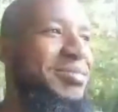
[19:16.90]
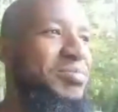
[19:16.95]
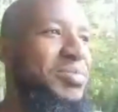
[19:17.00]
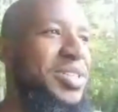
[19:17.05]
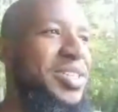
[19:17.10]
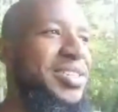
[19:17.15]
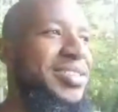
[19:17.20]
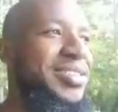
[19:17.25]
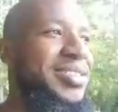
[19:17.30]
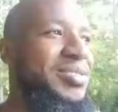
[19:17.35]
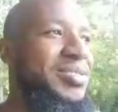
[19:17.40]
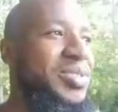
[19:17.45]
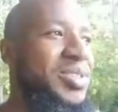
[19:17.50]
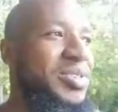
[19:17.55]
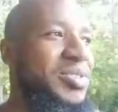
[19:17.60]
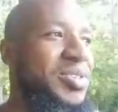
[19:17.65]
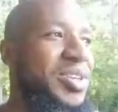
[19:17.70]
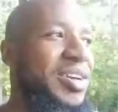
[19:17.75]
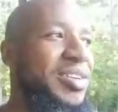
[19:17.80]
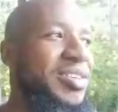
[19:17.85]
Please do
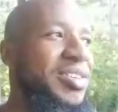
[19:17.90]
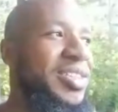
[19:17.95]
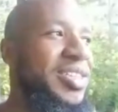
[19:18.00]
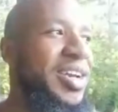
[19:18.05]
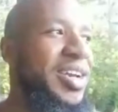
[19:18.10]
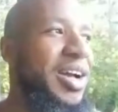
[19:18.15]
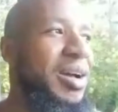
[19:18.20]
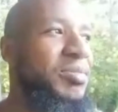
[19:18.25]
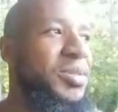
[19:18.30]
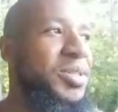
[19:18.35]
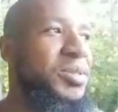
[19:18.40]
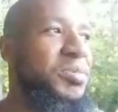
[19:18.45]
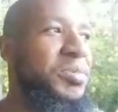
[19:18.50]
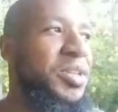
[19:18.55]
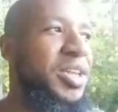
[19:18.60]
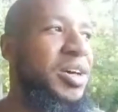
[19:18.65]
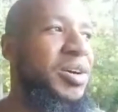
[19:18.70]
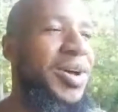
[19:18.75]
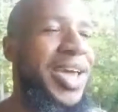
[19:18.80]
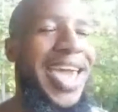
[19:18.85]
so down in the comments
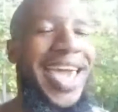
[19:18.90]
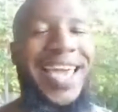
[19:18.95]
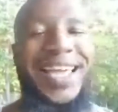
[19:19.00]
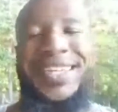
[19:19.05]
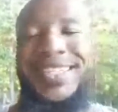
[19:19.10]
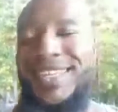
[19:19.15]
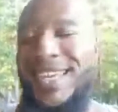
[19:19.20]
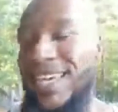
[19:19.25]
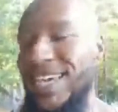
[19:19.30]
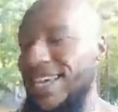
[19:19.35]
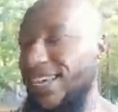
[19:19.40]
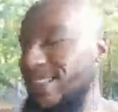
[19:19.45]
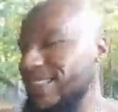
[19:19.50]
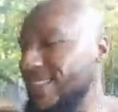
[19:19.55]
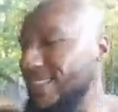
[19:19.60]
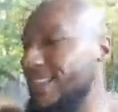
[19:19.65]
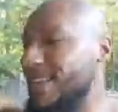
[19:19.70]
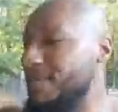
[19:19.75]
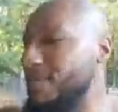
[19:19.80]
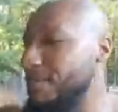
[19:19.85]
below. And
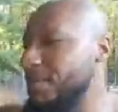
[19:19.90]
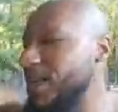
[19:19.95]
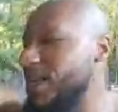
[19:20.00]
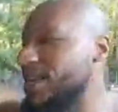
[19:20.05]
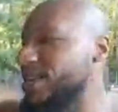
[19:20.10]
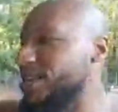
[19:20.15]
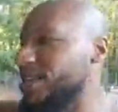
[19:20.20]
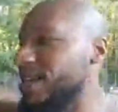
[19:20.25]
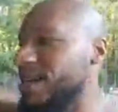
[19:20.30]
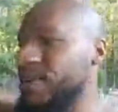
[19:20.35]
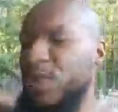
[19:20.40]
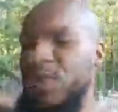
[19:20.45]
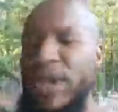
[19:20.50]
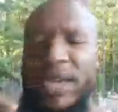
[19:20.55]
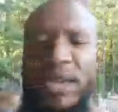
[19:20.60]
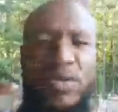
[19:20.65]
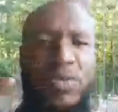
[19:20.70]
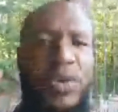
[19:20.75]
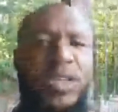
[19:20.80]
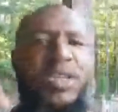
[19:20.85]
in the meantime,
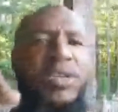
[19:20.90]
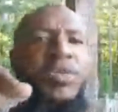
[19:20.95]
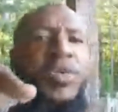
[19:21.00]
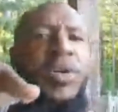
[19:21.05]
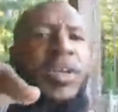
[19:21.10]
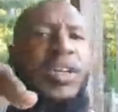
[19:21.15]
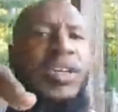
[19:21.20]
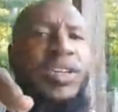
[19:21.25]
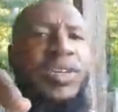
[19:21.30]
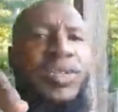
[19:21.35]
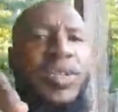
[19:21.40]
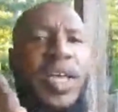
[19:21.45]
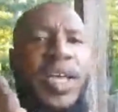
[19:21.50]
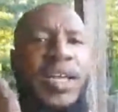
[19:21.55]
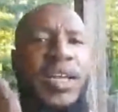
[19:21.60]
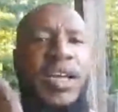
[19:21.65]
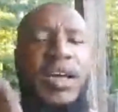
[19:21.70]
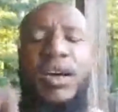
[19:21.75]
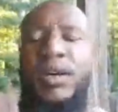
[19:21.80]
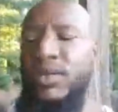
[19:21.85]
wait, when do you want to do
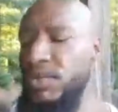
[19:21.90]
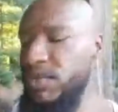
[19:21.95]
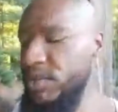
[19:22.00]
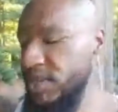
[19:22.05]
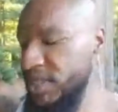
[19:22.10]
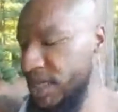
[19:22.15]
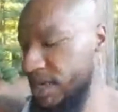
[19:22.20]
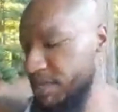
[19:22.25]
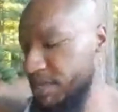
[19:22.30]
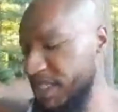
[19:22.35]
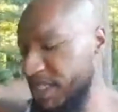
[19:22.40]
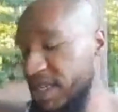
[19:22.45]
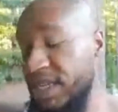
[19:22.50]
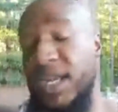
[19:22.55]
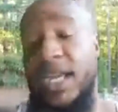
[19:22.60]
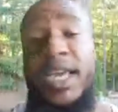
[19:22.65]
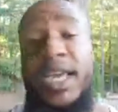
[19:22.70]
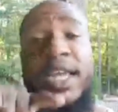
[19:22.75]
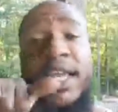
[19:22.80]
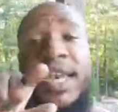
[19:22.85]
that? Oh, what time is it?
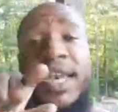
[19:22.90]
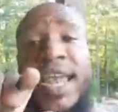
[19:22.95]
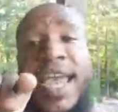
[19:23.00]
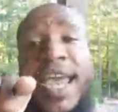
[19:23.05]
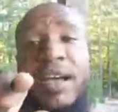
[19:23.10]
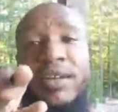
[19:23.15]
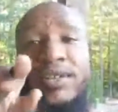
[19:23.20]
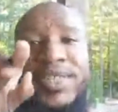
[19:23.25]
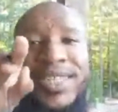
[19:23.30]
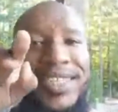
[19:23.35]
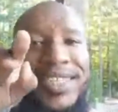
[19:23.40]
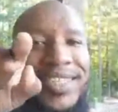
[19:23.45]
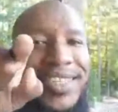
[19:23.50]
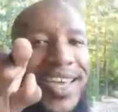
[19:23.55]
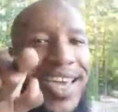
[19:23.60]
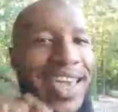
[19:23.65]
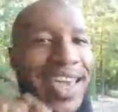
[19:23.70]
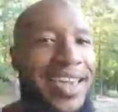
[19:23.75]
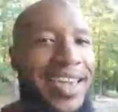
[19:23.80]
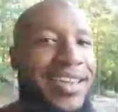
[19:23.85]
Now,
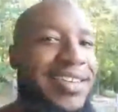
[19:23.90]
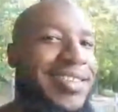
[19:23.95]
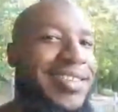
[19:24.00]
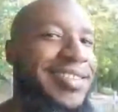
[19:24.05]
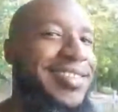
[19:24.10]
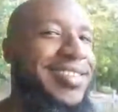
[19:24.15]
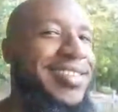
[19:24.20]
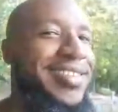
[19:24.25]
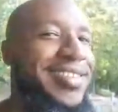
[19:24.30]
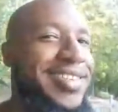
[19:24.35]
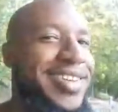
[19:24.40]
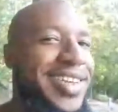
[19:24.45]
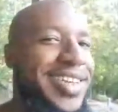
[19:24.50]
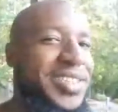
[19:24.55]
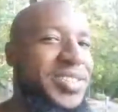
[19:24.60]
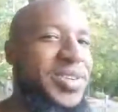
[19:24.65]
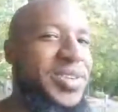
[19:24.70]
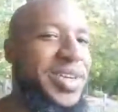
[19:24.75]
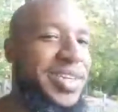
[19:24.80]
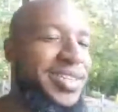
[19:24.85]
today.
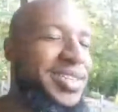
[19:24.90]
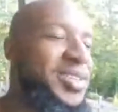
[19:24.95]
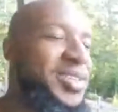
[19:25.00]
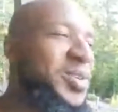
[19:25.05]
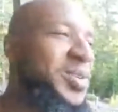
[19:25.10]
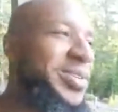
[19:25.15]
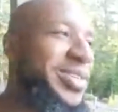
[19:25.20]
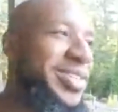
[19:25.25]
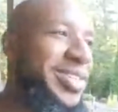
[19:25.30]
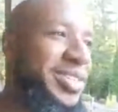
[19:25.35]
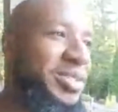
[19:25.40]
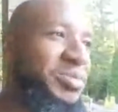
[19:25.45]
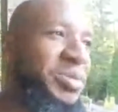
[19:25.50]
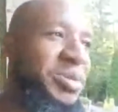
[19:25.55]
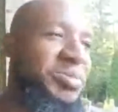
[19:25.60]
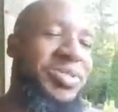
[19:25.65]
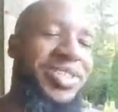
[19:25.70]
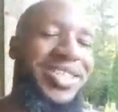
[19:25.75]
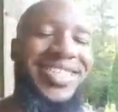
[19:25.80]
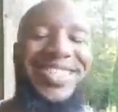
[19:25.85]
That's right. You know what it is,
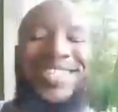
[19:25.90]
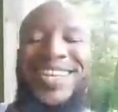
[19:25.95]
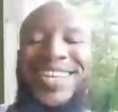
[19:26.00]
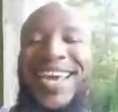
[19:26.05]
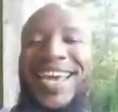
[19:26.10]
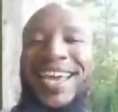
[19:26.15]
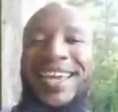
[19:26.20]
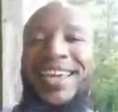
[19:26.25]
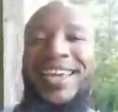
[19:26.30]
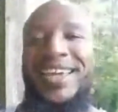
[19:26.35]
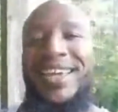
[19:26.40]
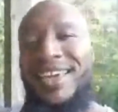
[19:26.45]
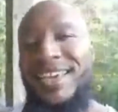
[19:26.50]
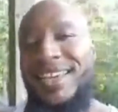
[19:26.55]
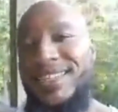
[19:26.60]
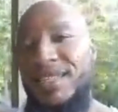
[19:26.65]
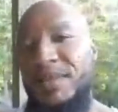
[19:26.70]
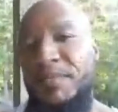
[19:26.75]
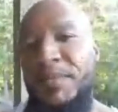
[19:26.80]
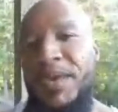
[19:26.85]
people. Today
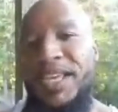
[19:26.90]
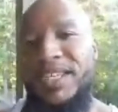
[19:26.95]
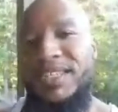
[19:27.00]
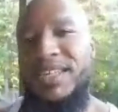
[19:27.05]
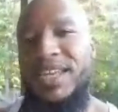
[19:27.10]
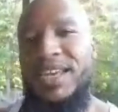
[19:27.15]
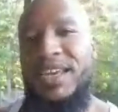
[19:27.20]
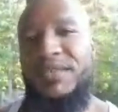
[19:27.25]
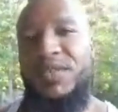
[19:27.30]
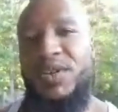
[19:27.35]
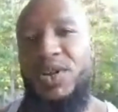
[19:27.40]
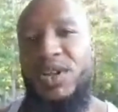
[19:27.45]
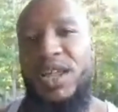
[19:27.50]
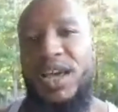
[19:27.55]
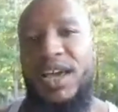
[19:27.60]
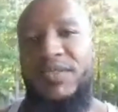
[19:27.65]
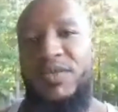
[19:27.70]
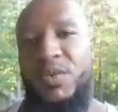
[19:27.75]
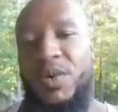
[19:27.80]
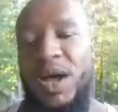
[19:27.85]
is the best day of your
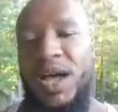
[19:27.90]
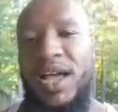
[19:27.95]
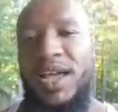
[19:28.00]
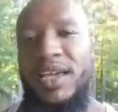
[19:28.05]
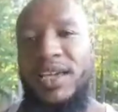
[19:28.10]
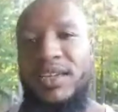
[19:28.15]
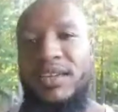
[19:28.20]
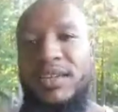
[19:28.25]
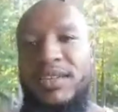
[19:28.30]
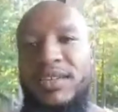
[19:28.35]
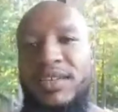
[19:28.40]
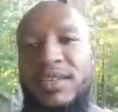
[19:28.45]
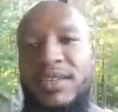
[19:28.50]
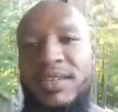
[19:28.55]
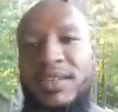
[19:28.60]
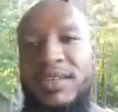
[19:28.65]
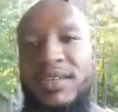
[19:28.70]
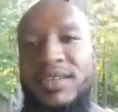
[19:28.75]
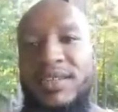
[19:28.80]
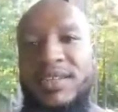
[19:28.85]
life. Why?
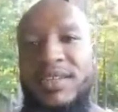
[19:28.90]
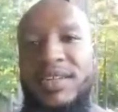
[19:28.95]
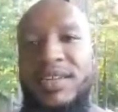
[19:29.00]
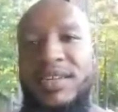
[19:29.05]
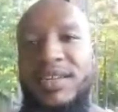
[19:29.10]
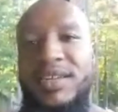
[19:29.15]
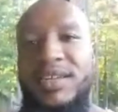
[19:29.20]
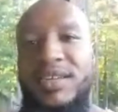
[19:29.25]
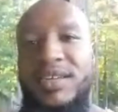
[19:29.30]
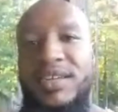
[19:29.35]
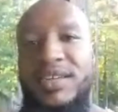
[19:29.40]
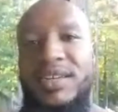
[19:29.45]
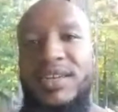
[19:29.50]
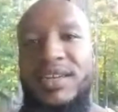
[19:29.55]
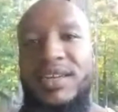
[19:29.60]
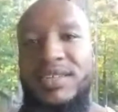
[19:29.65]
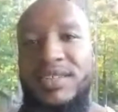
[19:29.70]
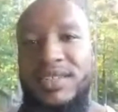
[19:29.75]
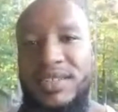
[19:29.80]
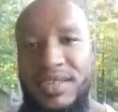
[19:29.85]

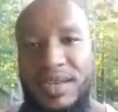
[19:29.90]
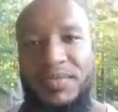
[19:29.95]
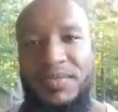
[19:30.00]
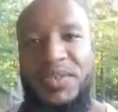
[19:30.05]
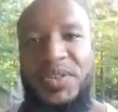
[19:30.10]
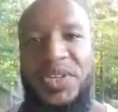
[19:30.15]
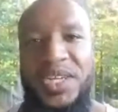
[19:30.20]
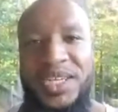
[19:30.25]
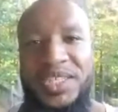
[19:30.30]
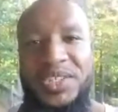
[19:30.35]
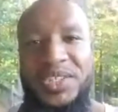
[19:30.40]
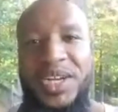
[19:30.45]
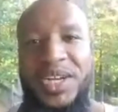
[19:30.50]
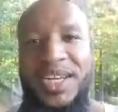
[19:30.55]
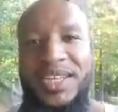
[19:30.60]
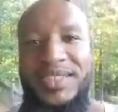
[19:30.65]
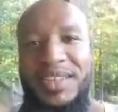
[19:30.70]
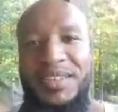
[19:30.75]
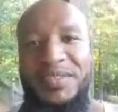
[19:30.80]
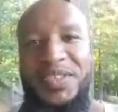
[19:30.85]
Because it's time for you to get
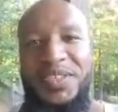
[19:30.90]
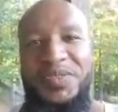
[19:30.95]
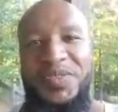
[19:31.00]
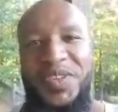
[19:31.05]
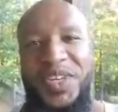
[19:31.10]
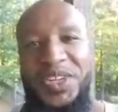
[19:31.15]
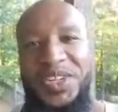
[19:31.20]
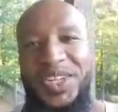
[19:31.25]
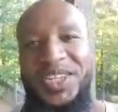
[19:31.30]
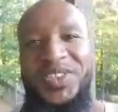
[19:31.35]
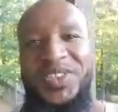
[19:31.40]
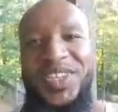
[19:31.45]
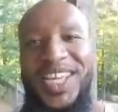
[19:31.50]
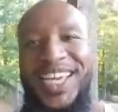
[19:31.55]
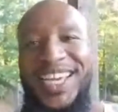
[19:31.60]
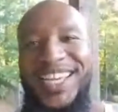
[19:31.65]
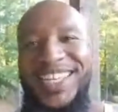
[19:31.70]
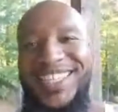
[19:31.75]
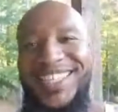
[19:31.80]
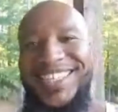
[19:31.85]
your ass off this video. That's
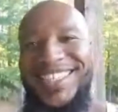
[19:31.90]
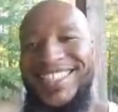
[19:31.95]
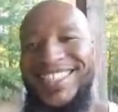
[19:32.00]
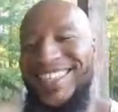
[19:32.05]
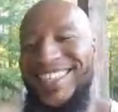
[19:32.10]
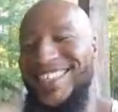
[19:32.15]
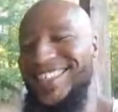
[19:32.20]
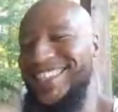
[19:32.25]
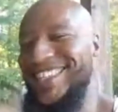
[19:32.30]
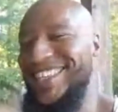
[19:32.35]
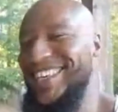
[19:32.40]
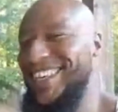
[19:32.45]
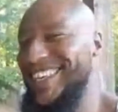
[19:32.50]
what the AC says.